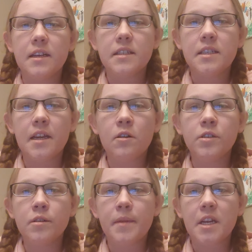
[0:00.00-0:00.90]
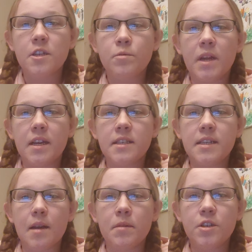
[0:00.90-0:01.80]
Stakeholder management
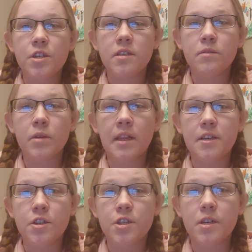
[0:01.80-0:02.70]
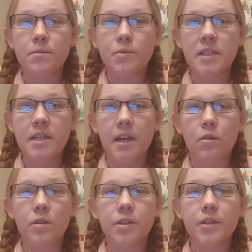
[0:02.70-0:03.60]
establishes relationships with
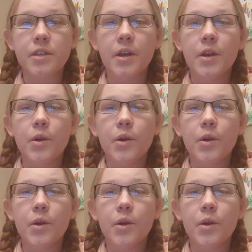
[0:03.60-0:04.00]
stakeholders